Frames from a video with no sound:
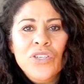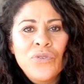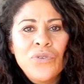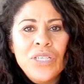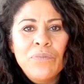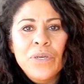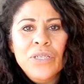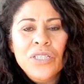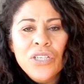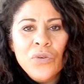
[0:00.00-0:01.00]
a 2D
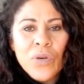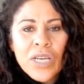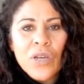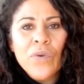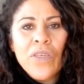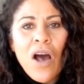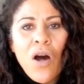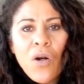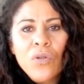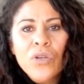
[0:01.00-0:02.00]
person, you're working with a
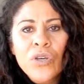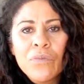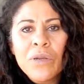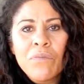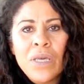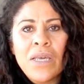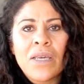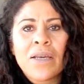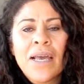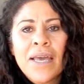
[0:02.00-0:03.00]
whole human
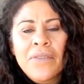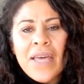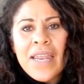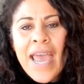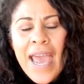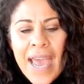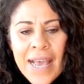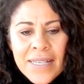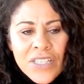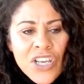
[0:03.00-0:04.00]
being that
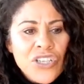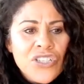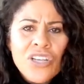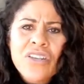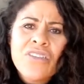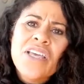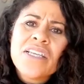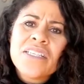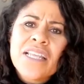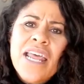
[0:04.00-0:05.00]
has certain
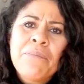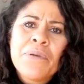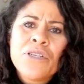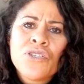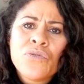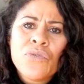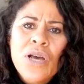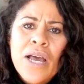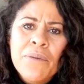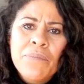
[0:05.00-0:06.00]
things that happen to
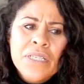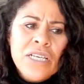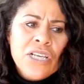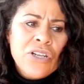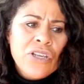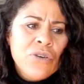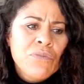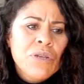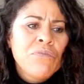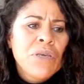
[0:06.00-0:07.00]
a particular
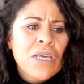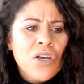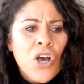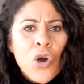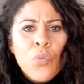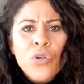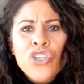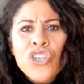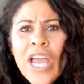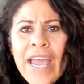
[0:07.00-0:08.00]
human being will
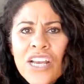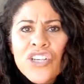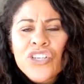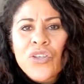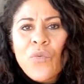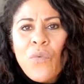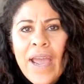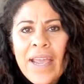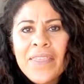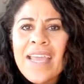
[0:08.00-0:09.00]
change the
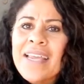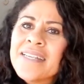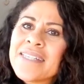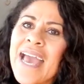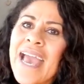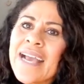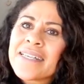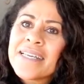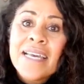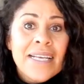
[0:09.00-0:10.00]
way they
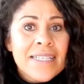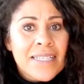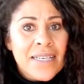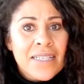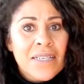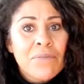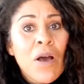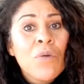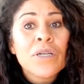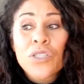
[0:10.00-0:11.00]
interact in certain
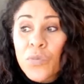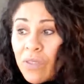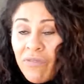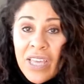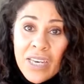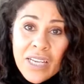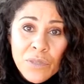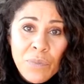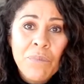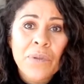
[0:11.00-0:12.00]
moments with various
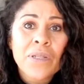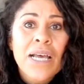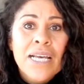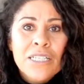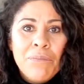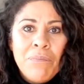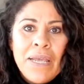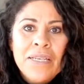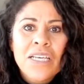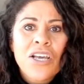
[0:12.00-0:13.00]
people,
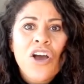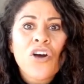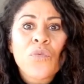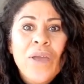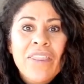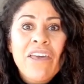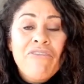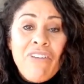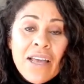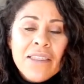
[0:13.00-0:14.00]
depending on where they
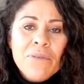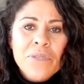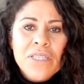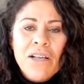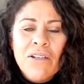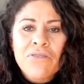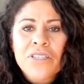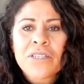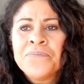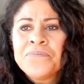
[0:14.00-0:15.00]
find themselves.